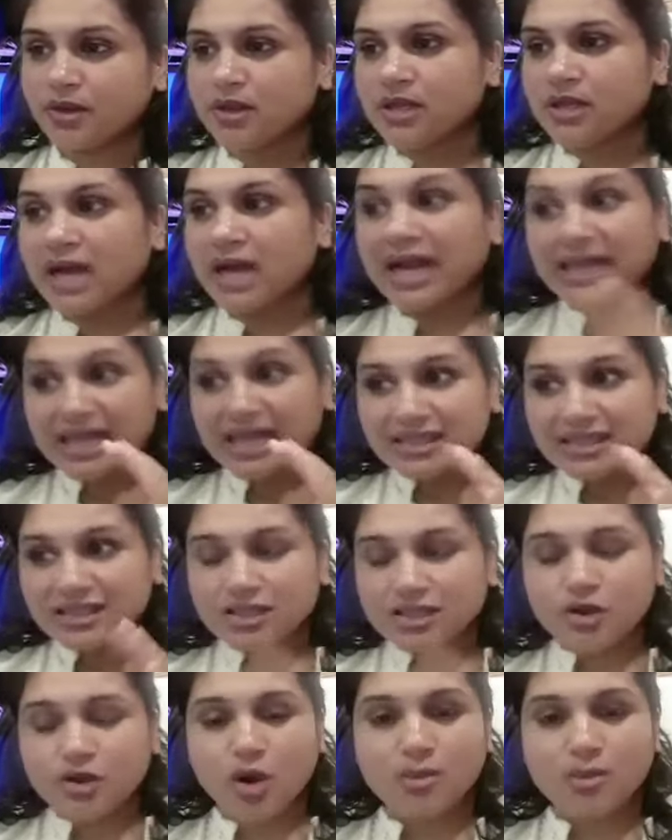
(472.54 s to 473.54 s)

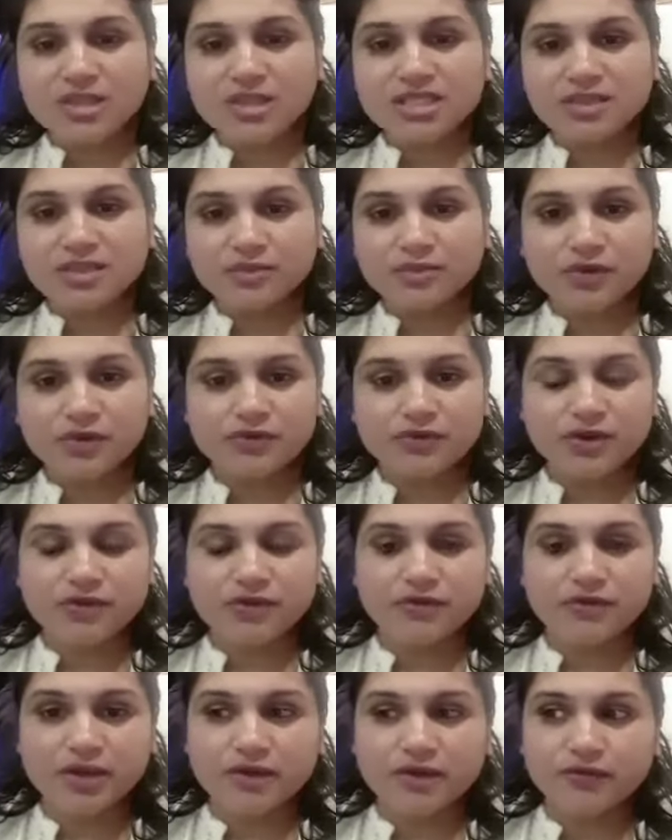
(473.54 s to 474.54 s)
Another common symptom
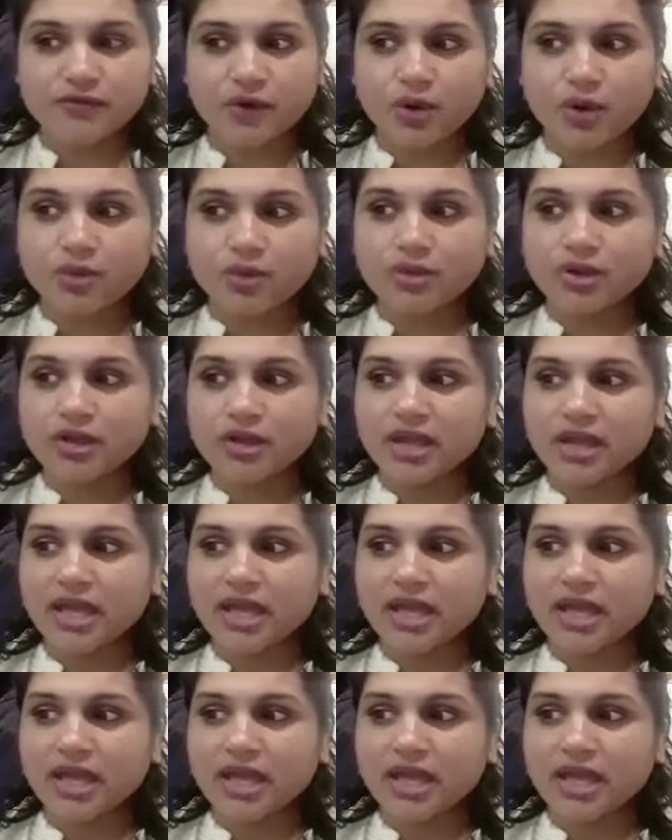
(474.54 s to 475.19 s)
when we are found,